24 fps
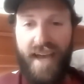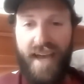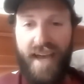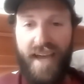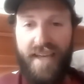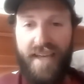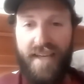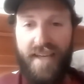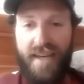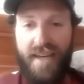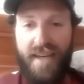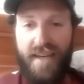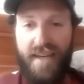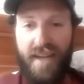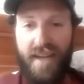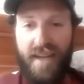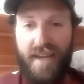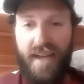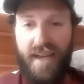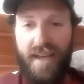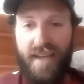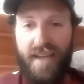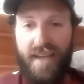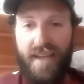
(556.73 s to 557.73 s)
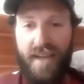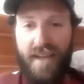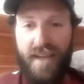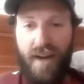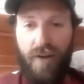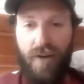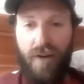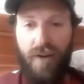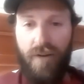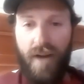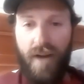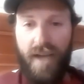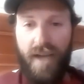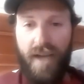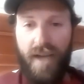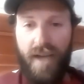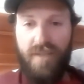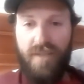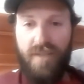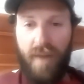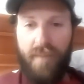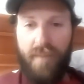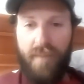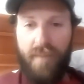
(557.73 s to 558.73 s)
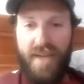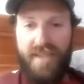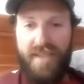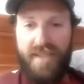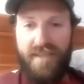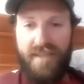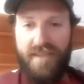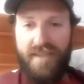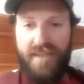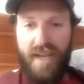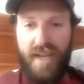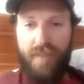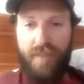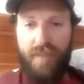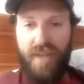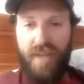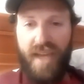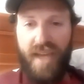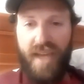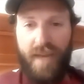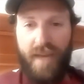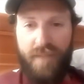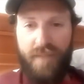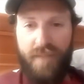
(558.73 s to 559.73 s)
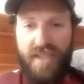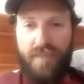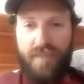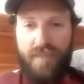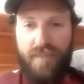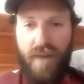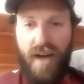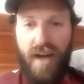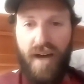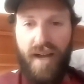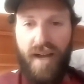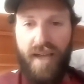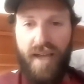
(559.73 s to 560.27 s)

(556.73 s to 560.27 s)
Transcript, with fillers: I can, you know, I can do my best to set up a camping spot.